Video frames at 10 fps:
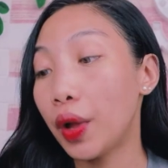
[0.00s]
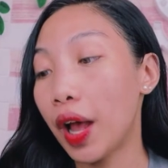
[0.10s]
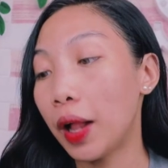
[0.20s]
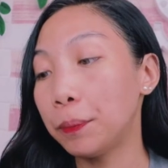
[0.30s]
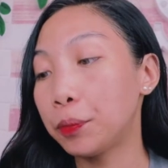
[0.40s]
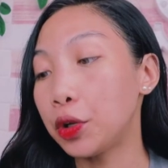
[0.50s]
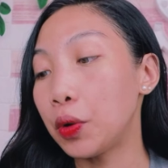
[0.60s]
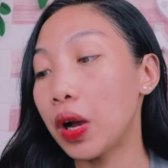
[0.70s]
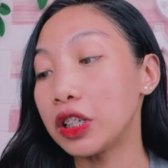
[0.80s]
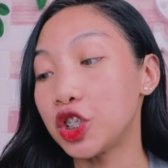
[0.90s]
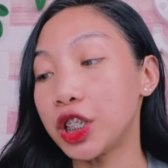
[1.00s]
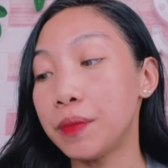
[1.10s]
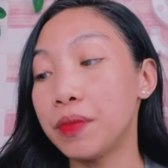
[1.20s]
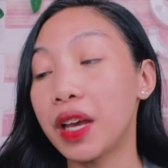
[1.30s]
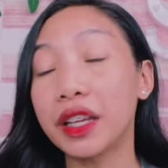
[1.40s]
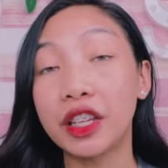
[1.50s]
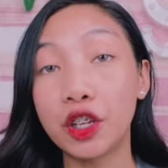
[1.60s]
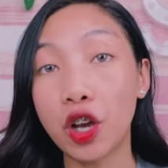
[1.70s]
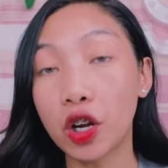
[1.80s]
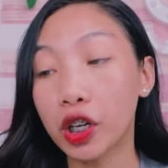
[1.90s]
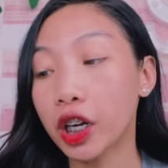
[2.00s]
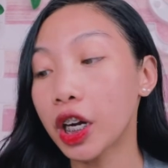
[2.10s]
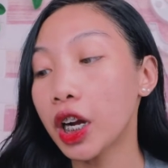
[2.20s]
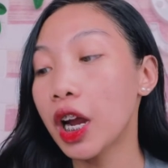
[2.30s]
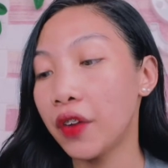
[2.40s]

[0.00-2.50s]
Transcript: to help you achieve that younger,